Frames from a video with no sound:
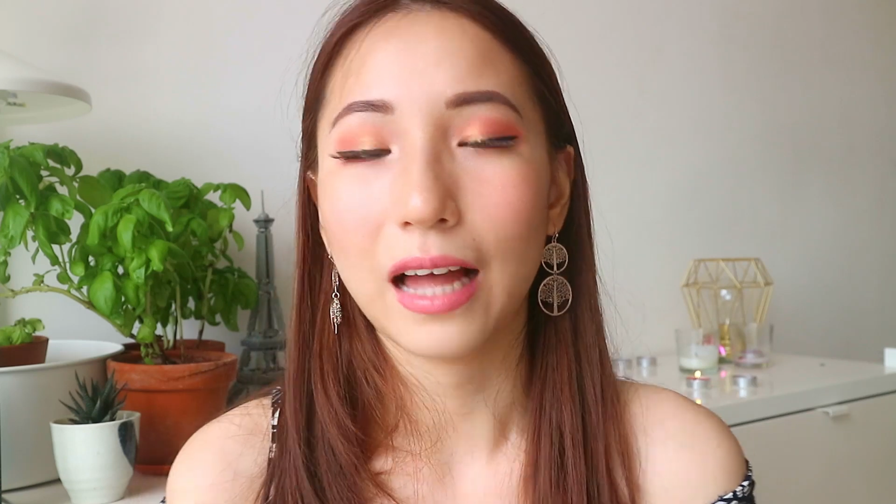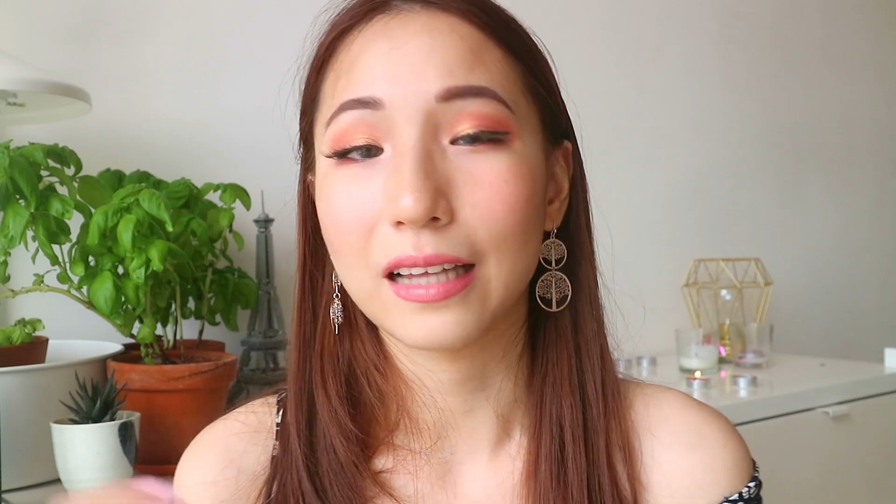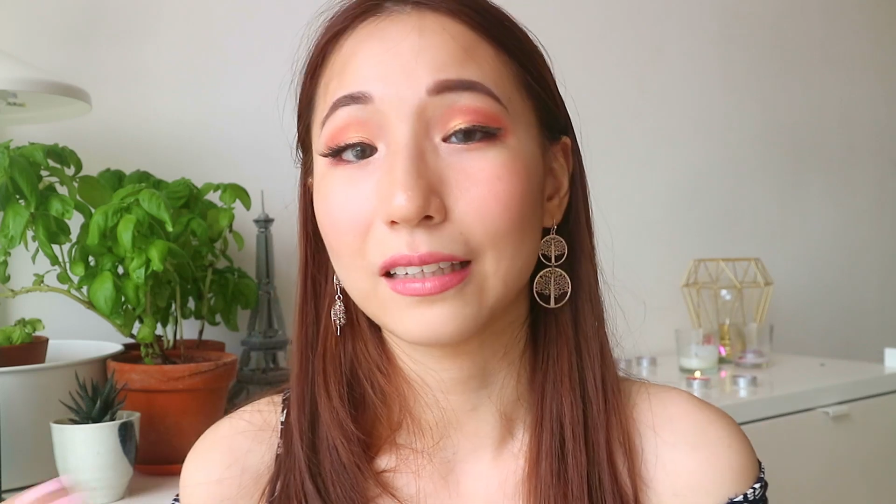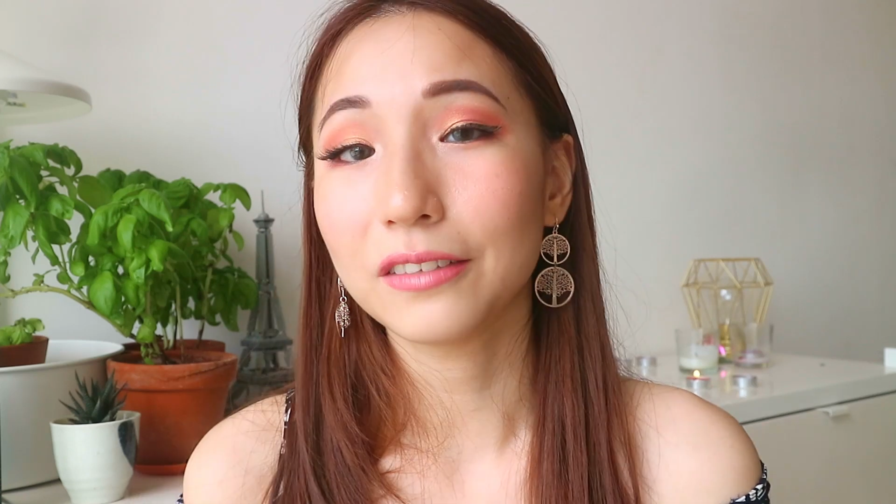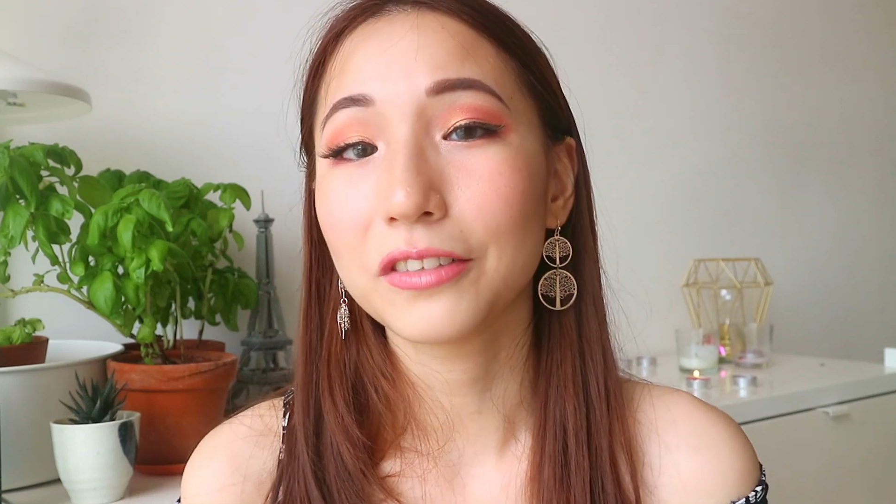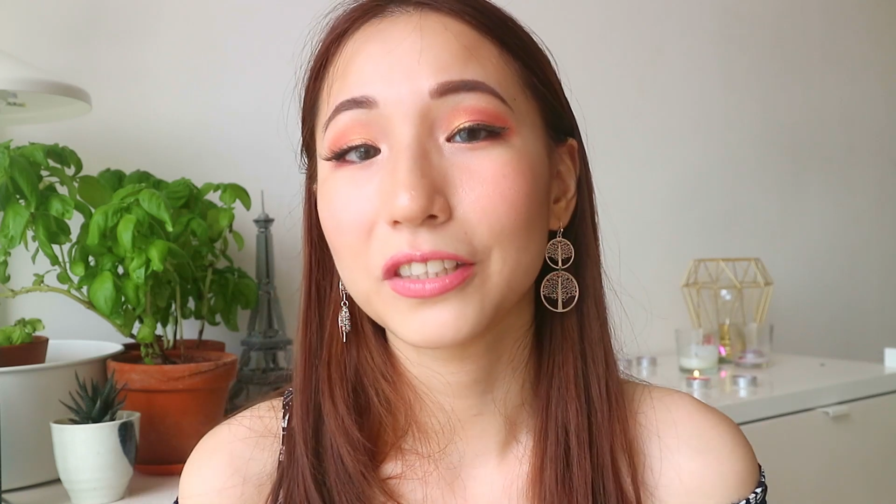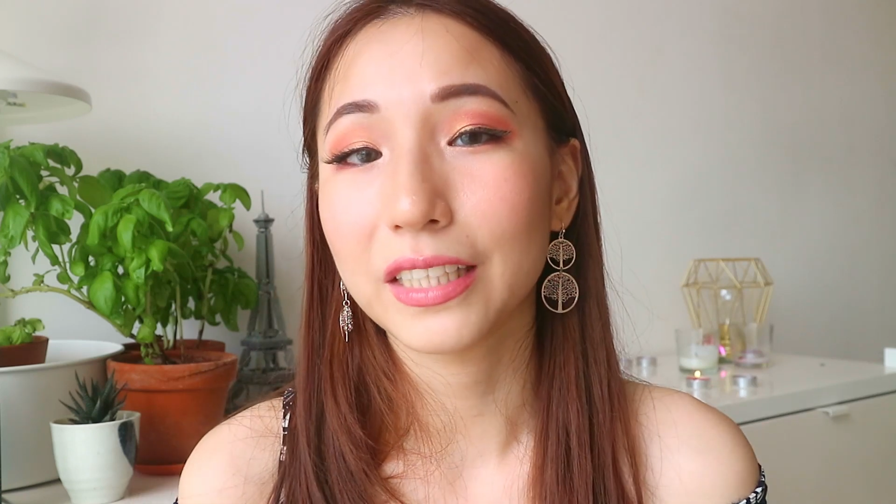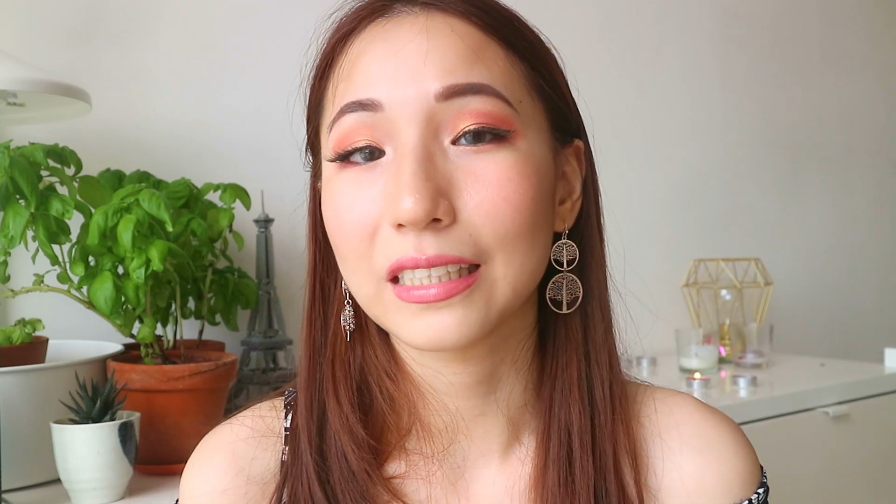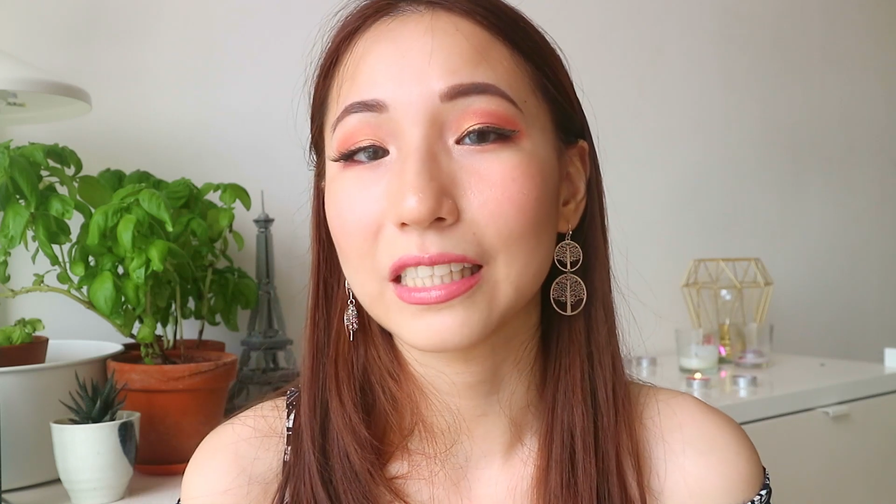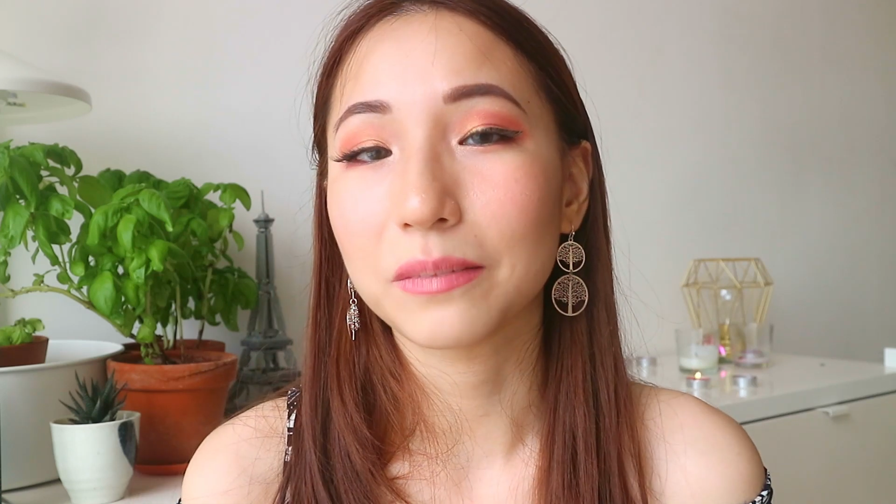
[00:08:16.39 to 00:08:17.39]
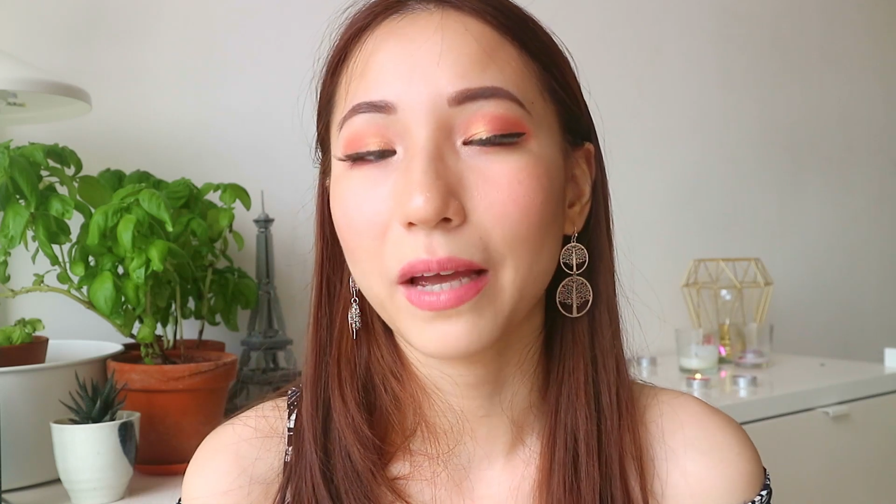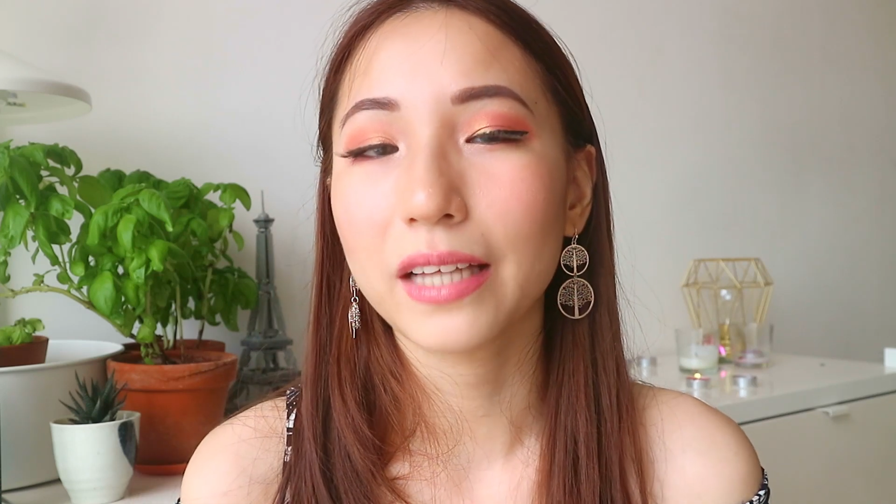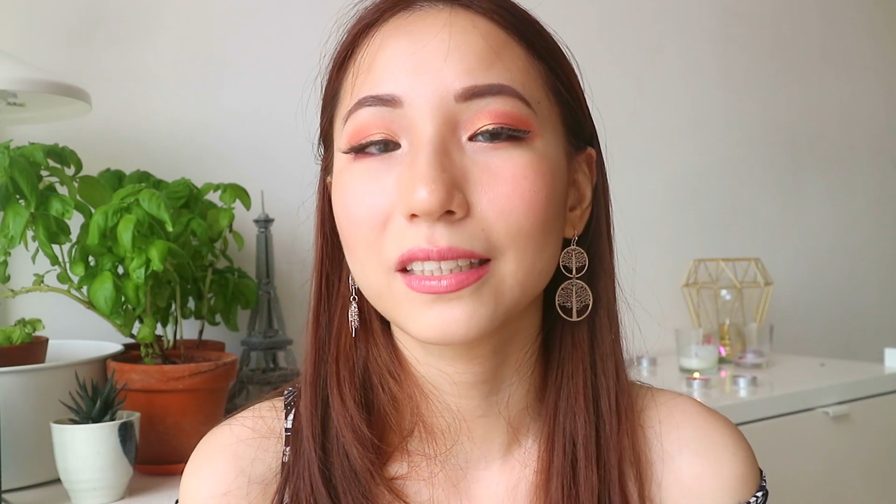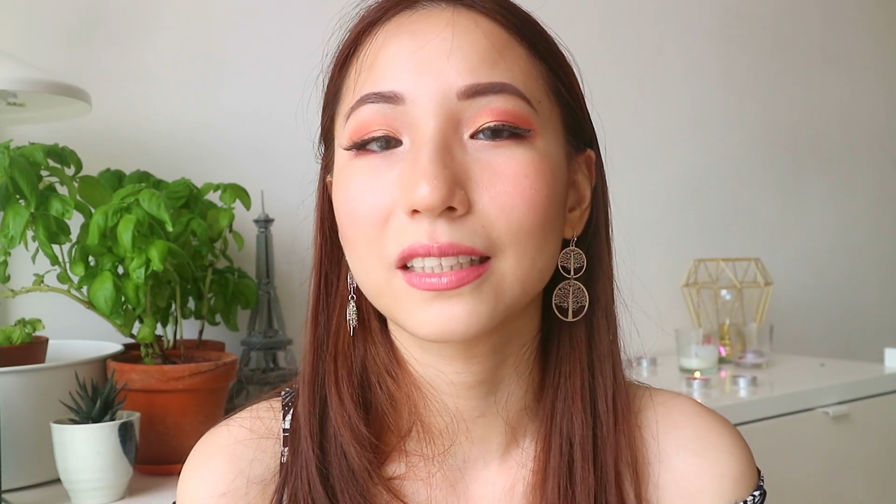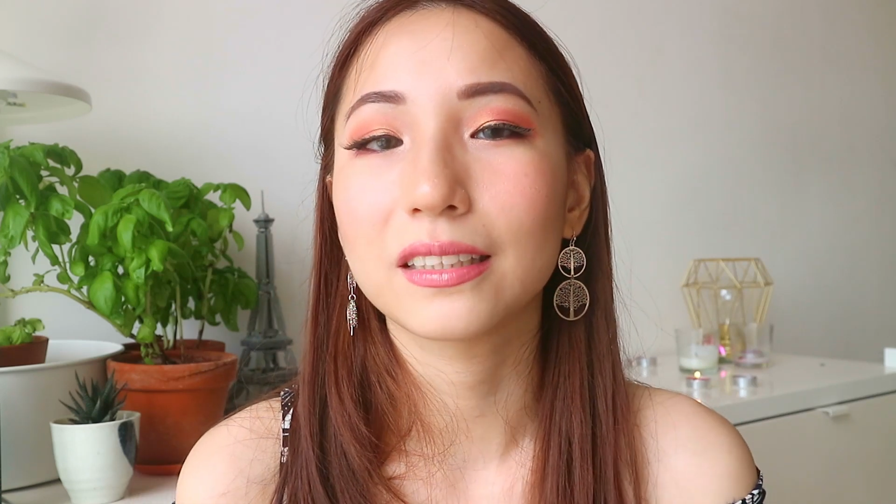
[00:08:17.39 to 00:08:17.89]
I love using these
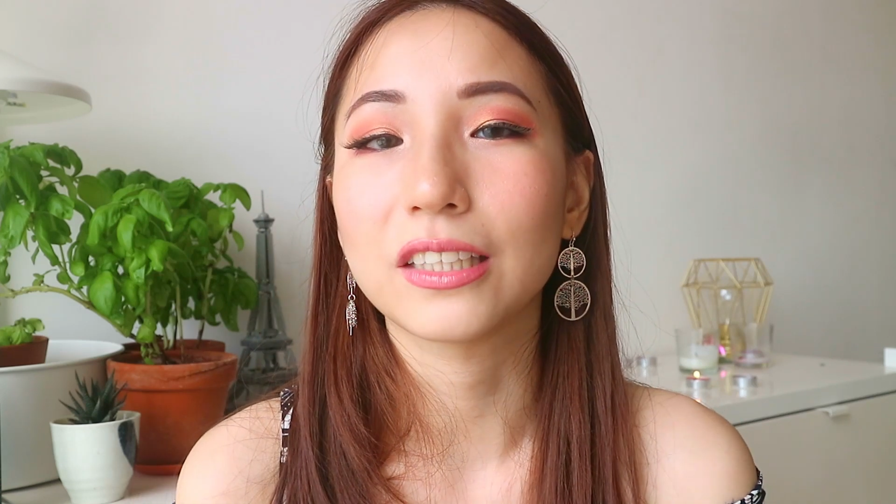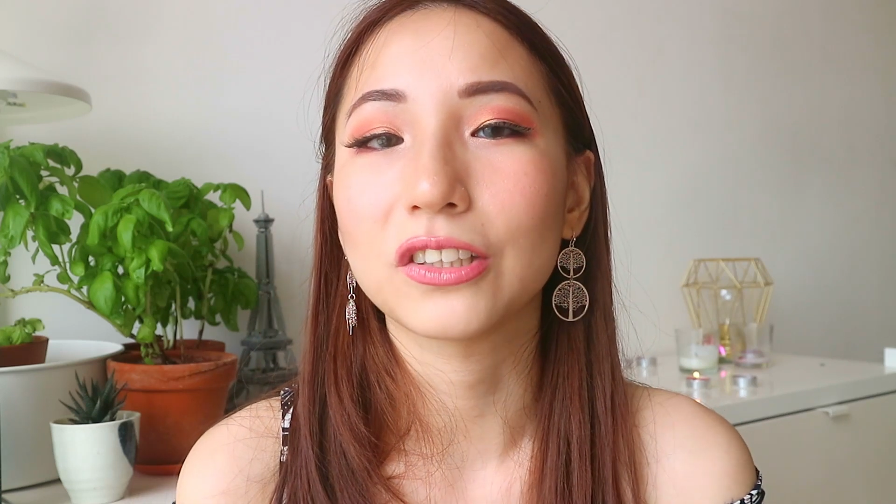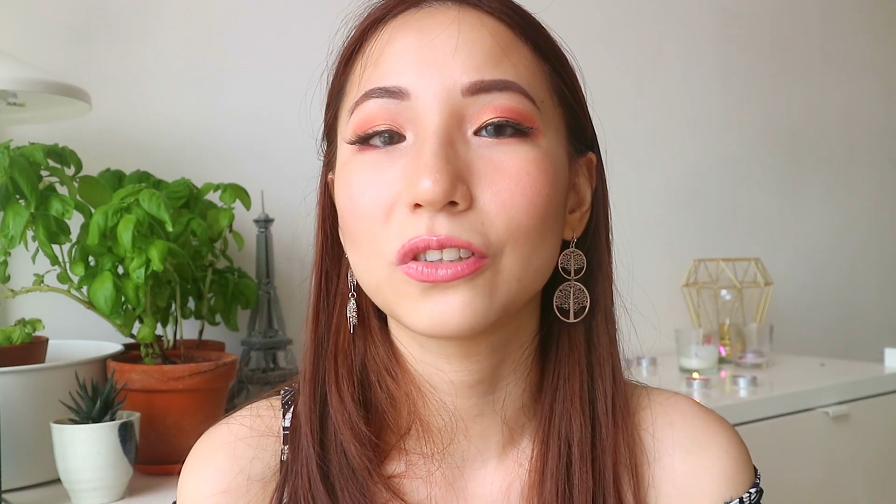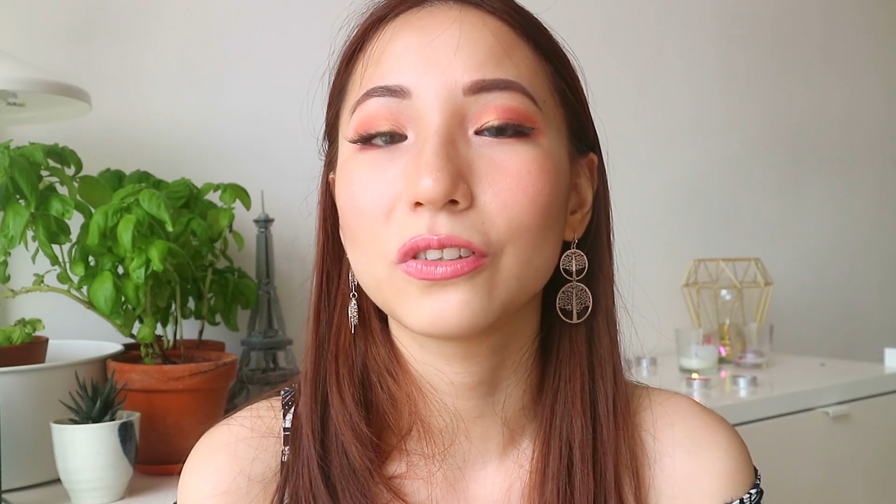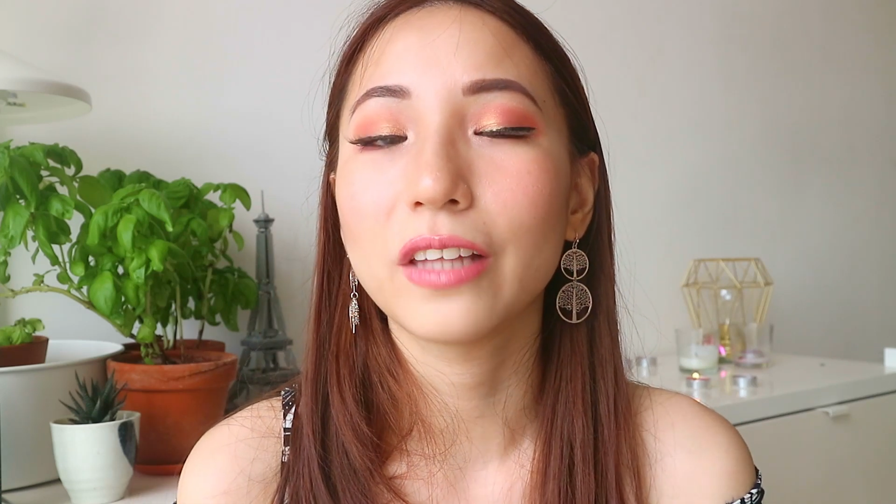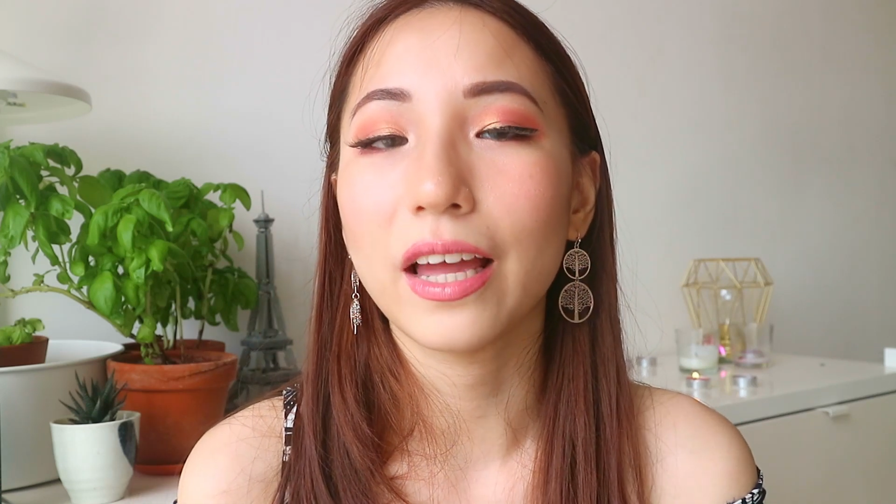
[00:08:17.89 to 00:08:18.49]
pads because they soothe